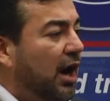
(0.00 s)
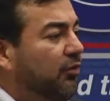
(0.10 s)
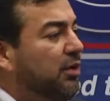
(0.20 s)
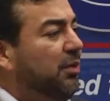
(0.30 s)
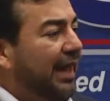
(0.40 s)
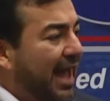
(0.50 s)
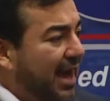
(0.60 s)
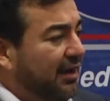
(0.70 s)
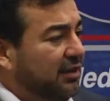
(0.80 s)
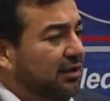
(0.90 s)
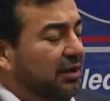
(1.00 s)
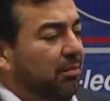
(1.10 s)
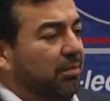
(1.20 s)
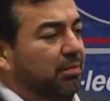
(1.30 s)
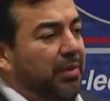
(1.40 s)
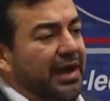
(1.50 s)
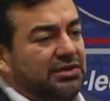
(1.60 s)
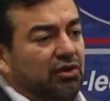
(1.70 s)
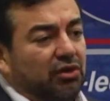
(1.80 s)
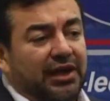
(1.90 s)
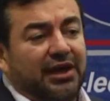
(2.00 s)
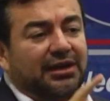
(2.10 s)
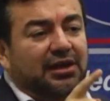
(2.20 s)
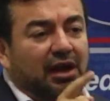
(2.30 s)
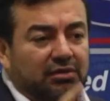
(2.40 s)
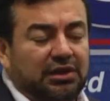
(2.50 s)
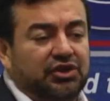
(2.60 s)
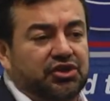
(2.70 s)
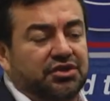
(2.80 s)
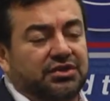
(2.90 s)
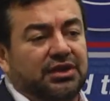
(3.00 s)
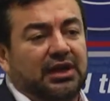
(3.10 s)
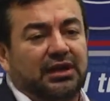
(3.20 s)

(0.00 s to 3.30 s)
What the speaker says: we will act based on, they are not our teachers.